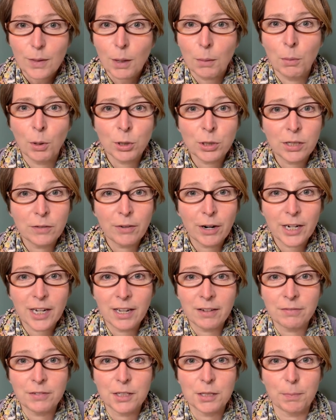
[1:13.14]
Most of our
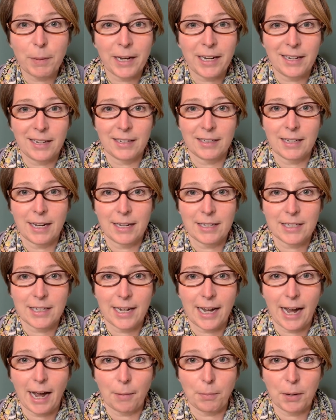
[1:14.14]
gift spending tends
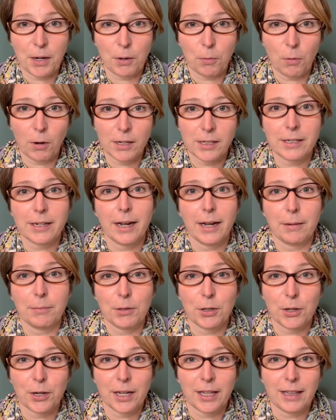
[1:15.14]
to happen at one
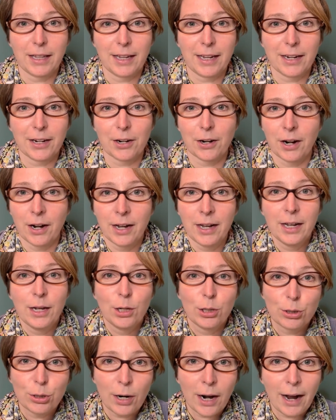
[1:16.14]
time during the year.
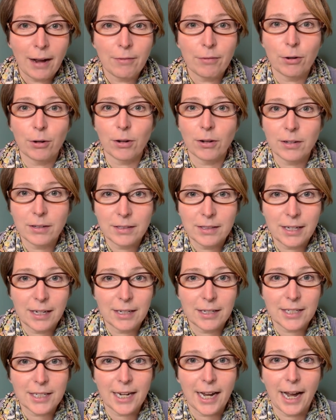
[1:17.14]
Travel
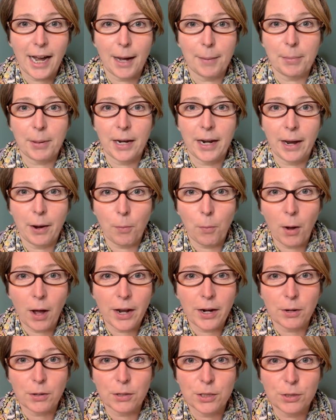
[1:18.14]
tends to happen at
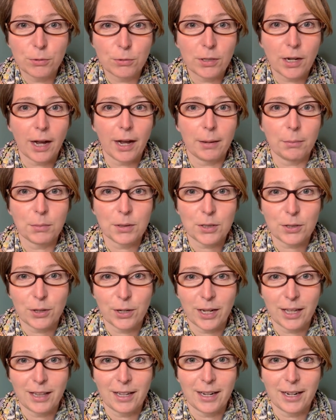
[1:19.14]
one or two times
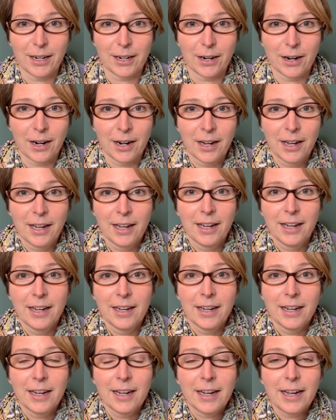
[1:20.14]
during the year.
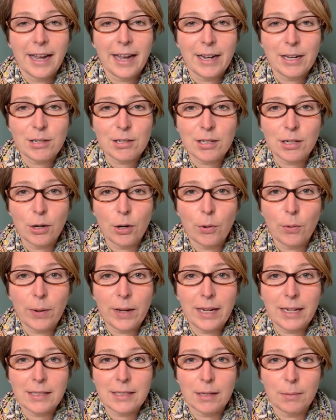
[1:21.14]
And
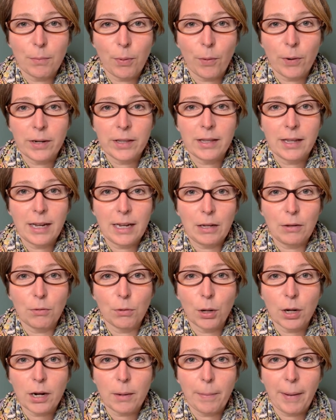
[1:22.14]
so it's important that you
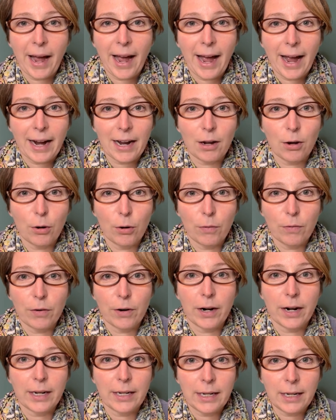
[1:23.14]
look back
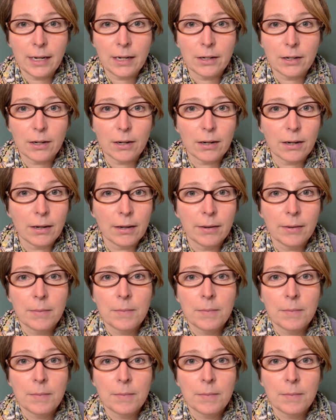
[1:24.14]
over a year